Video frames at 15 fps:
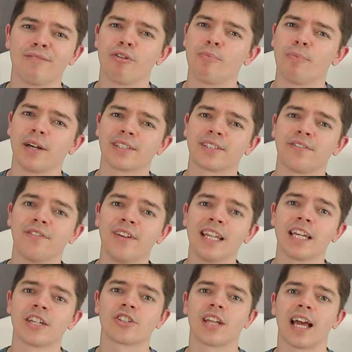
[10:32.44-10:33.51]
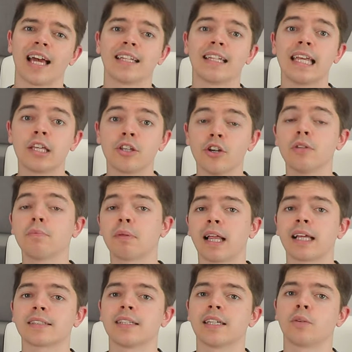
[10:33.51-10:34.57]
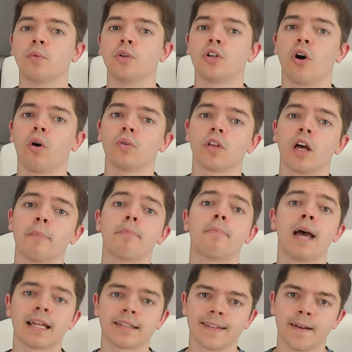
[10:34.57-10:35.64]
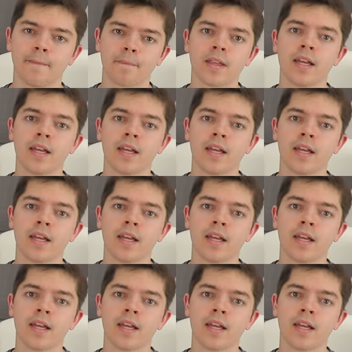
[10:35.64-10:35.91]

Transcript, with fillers: robust finish, and a good plastic would hold up better.